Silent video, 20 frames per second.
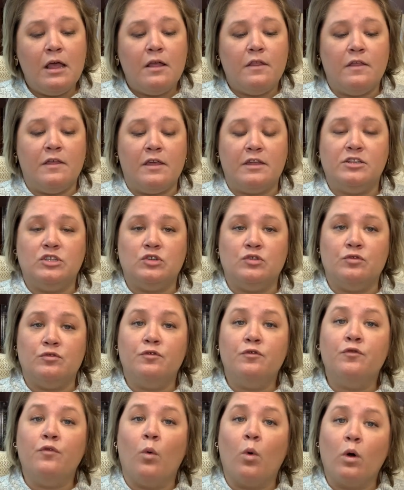They do
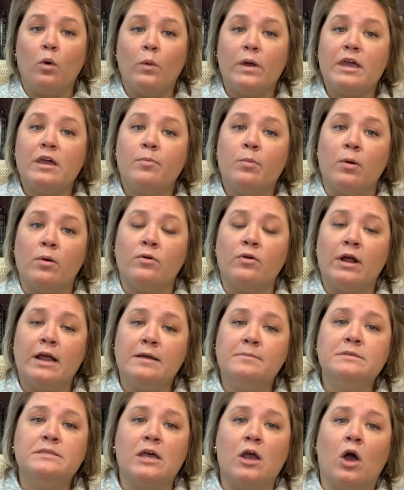4-week
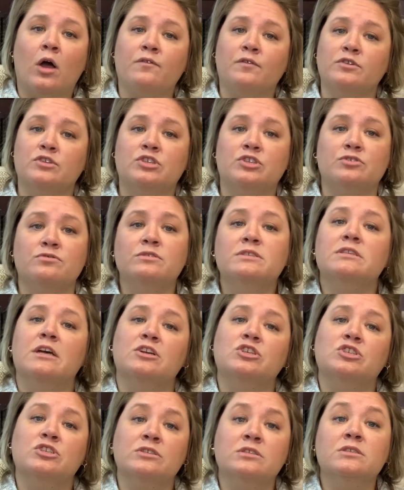programs. They offer 2
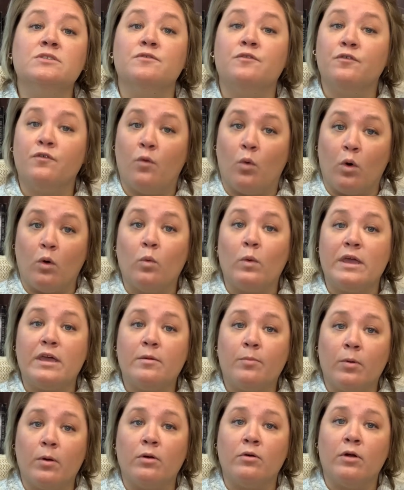sessions of 4-week
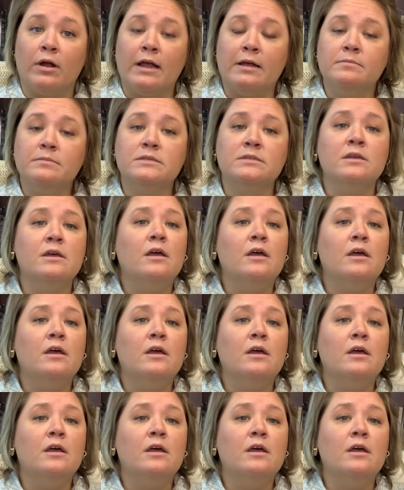programs.